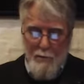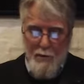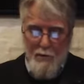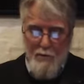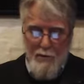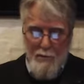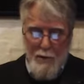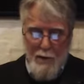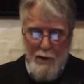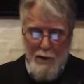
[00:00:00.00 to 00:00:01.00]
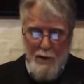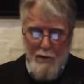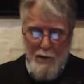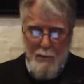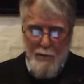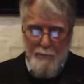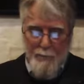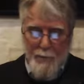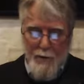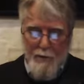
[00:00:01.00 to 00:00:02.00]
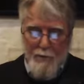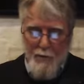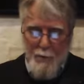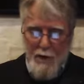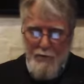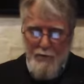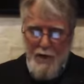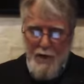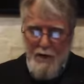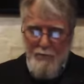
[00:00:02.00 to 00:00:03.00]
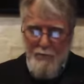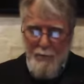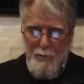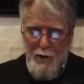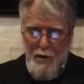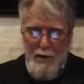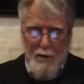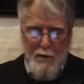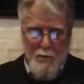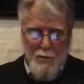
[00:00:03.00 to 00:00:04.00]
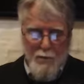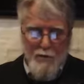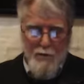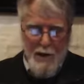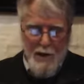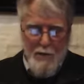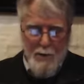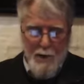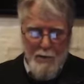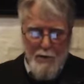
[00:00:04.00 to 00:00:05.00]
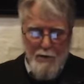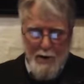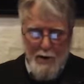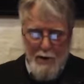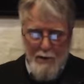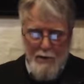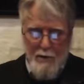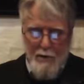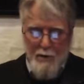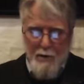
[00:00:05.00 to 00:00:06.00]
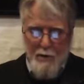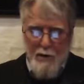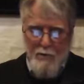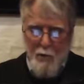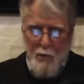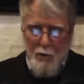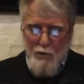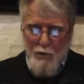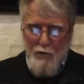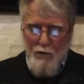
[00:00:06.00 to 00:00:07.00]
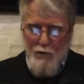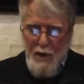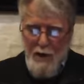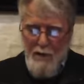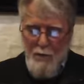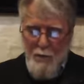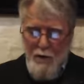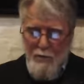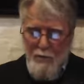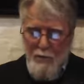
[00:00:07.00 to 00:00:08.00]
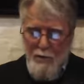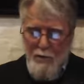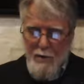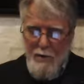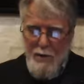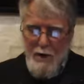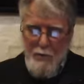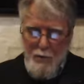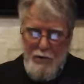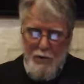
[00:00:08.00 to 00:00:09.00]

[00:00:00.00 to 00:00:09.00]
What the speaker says: They seem quite clear in that way. This way of standing for the prayer with one's hands by one's sides, as also the standard way of doing the